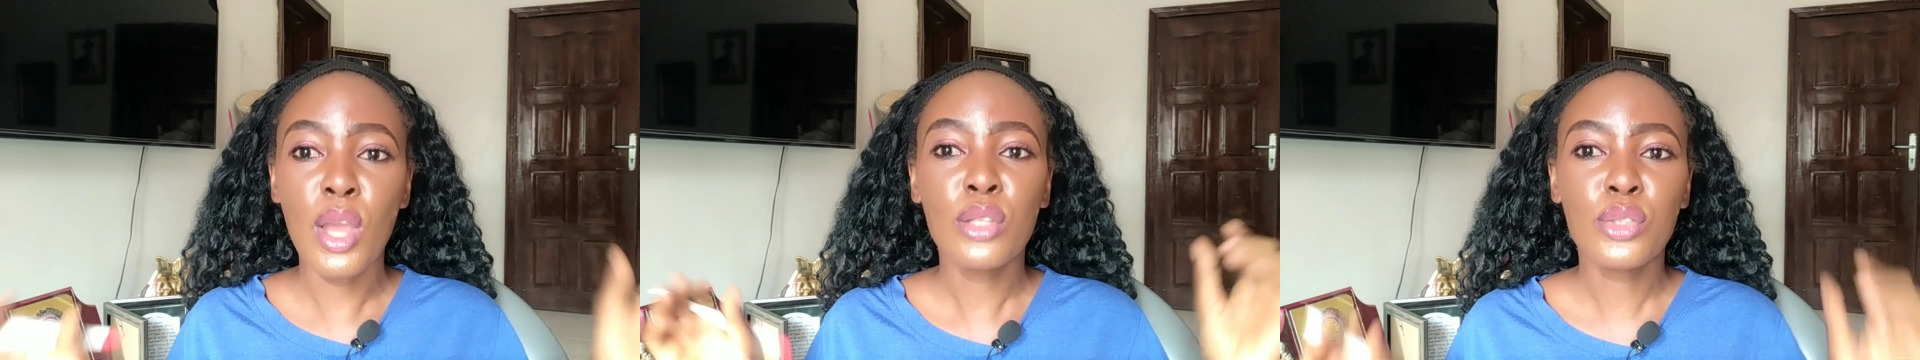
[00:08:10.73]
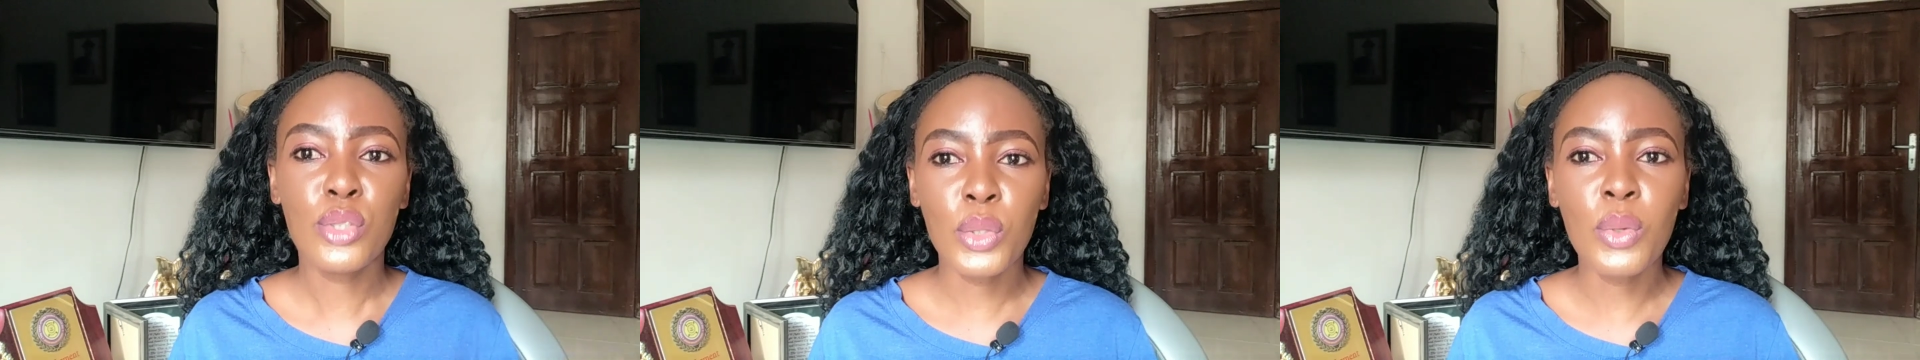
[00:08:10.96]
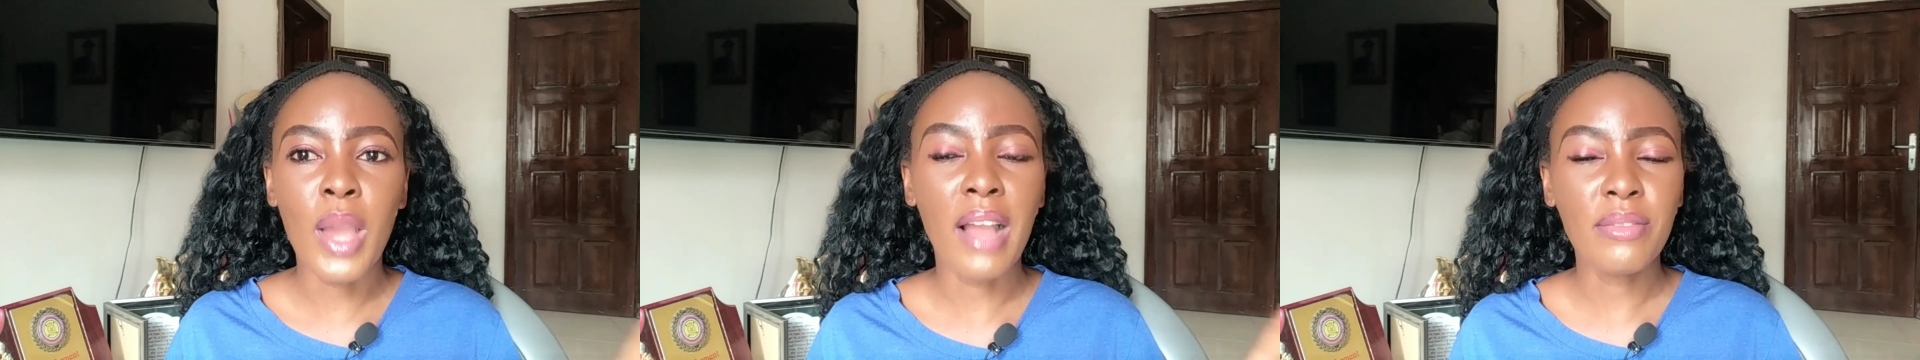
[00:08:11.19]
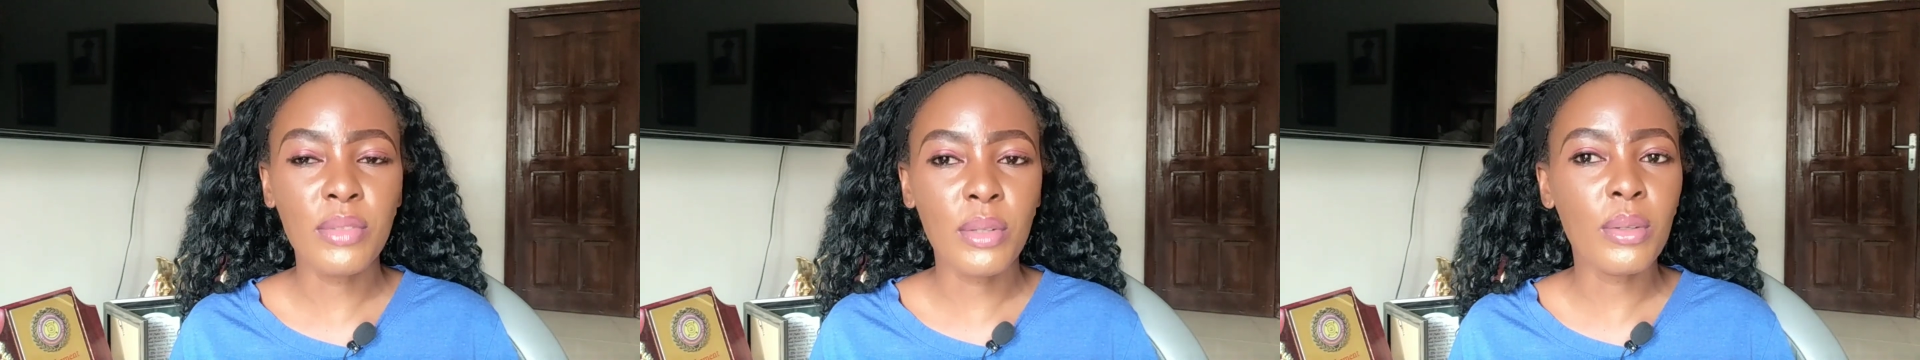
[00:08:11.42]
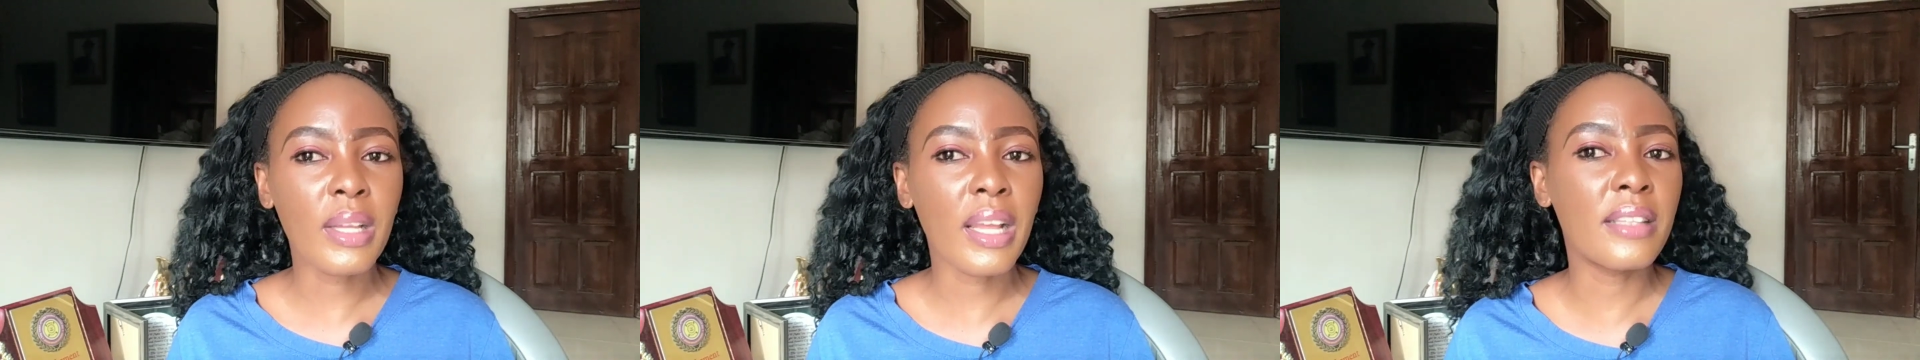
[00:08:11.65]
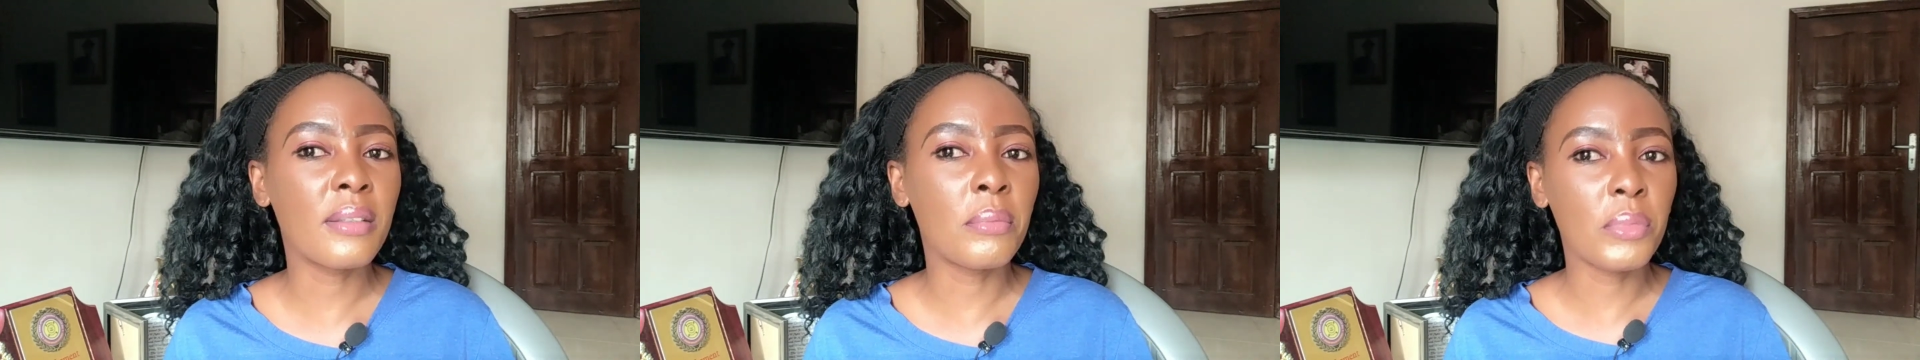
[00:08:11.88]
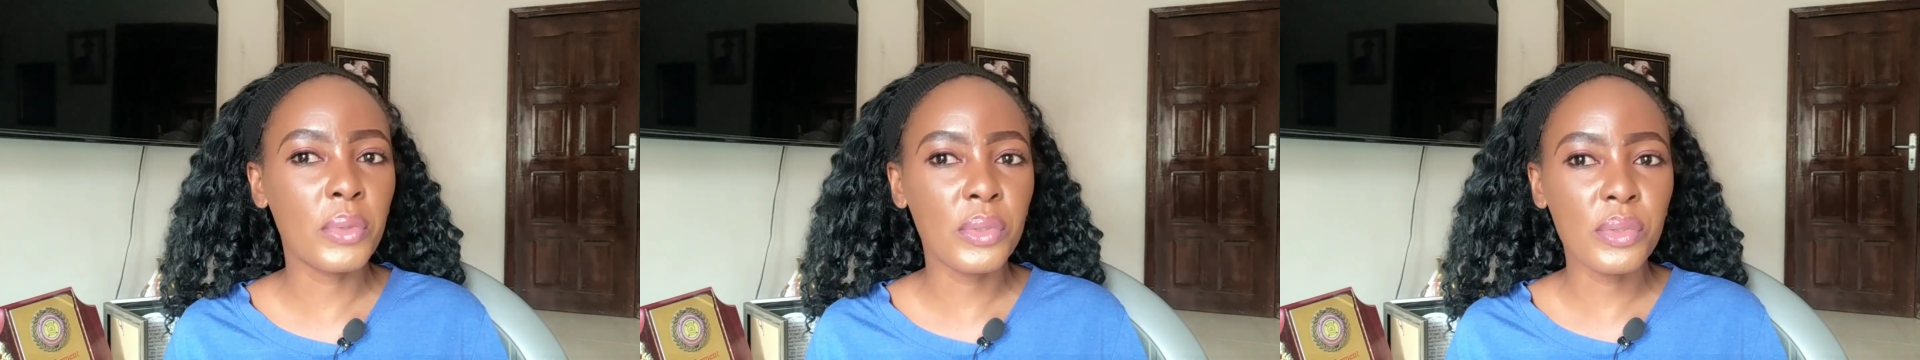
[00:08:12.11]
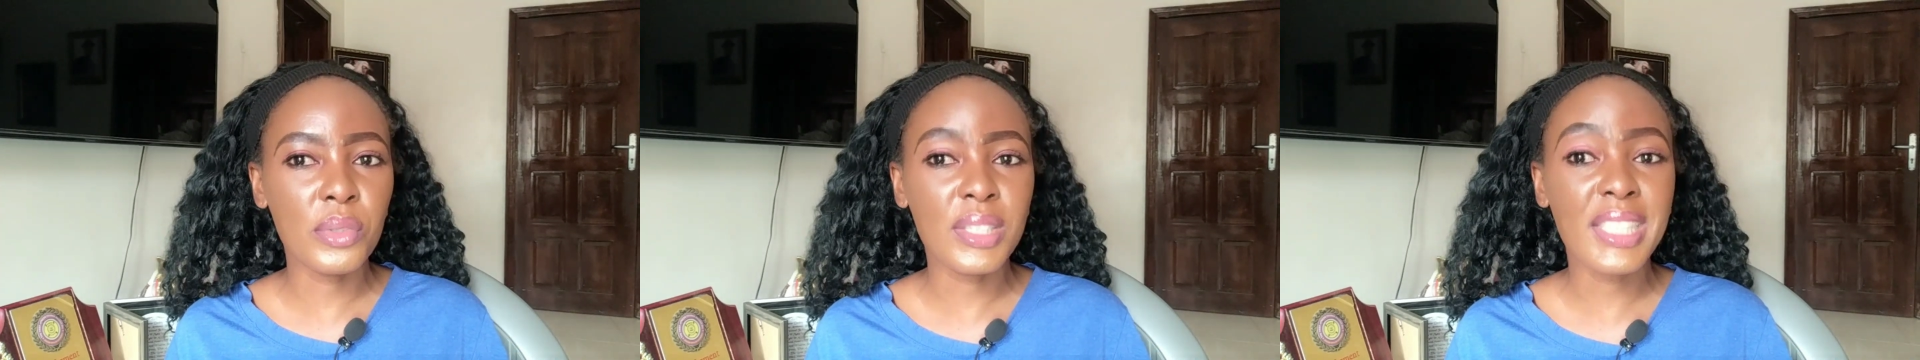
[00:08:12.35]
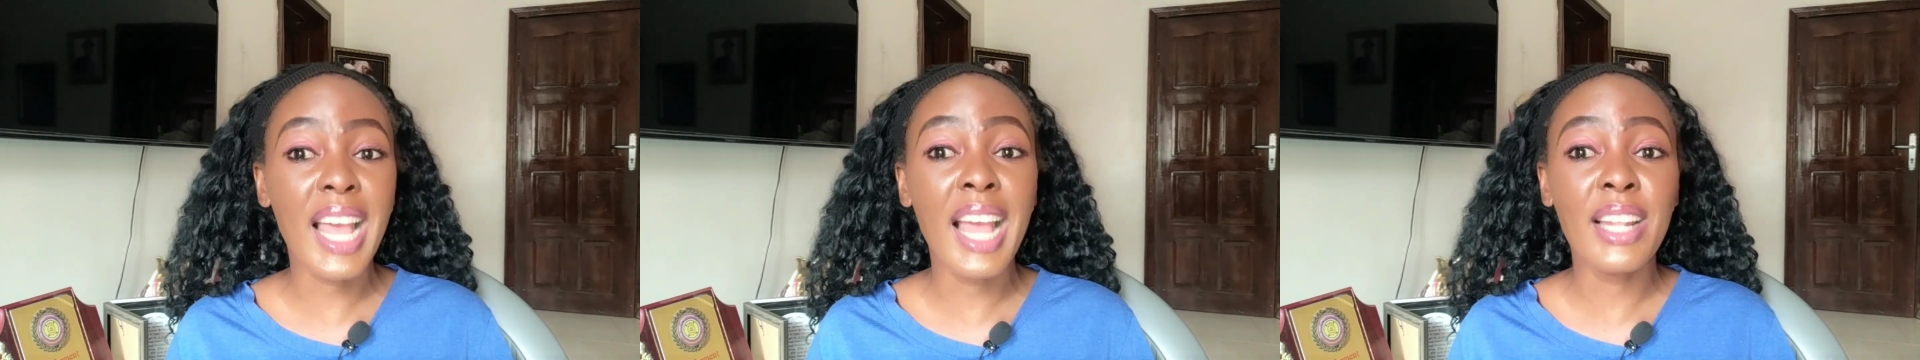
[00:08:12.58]
So you have to look at the
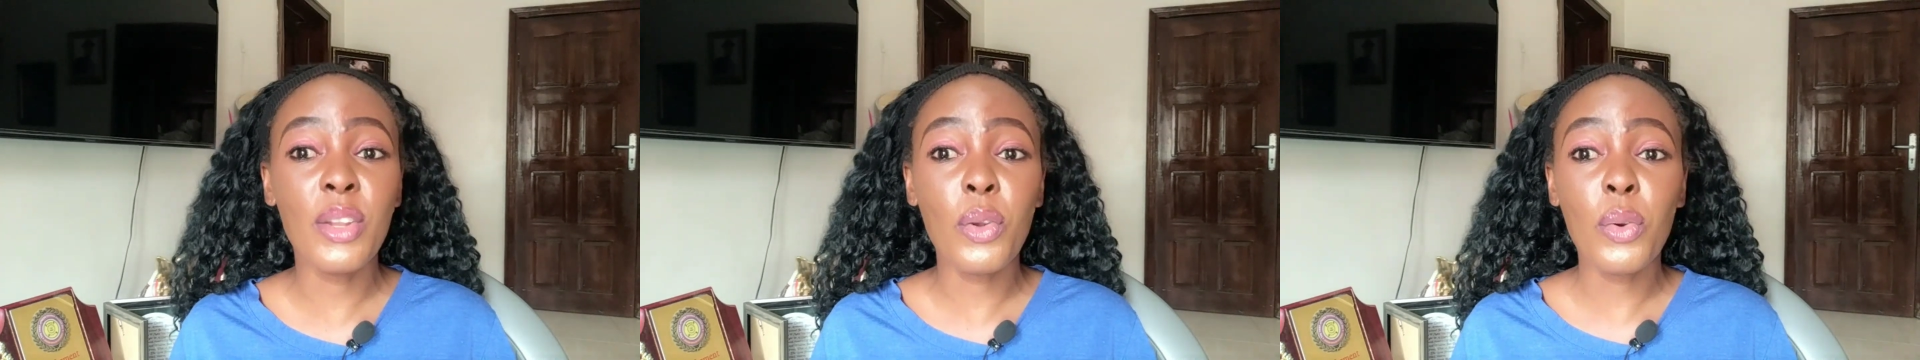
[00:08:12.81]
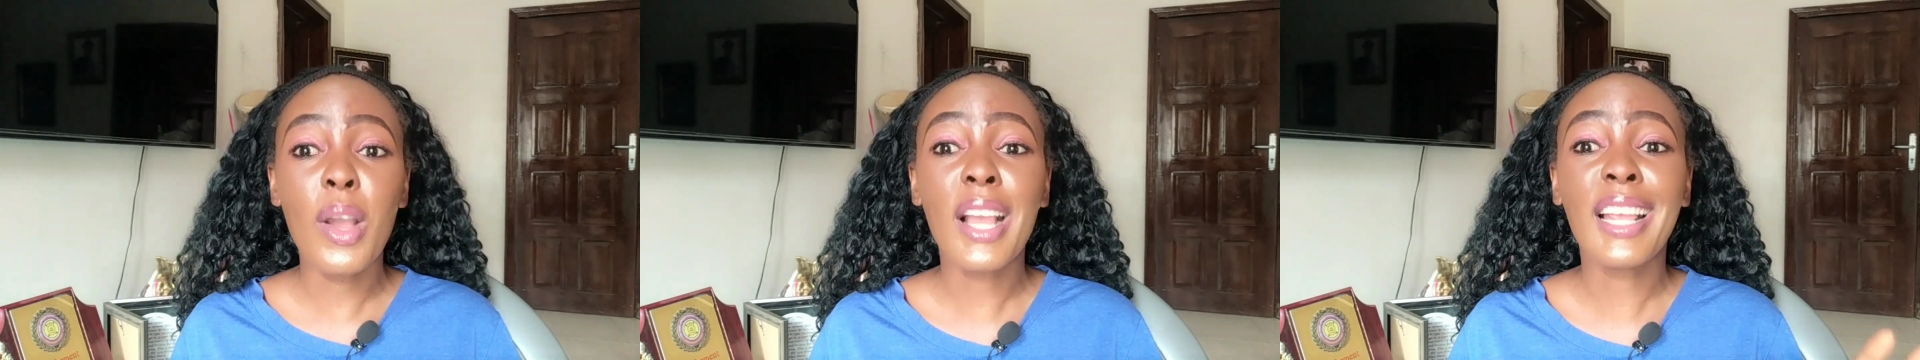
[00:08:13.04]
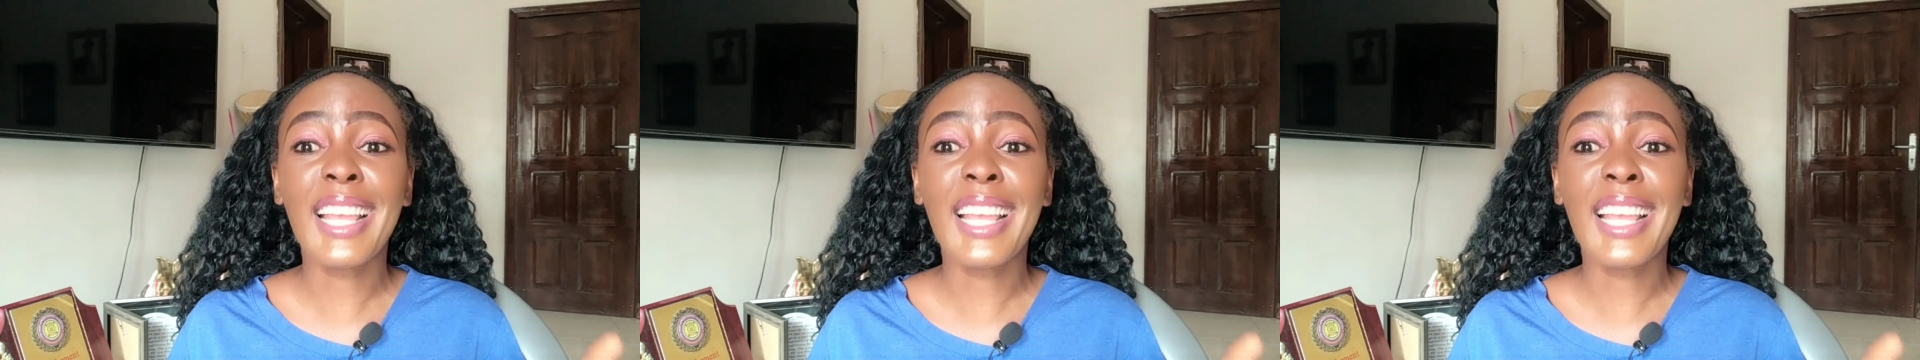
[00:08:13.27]
modules and know,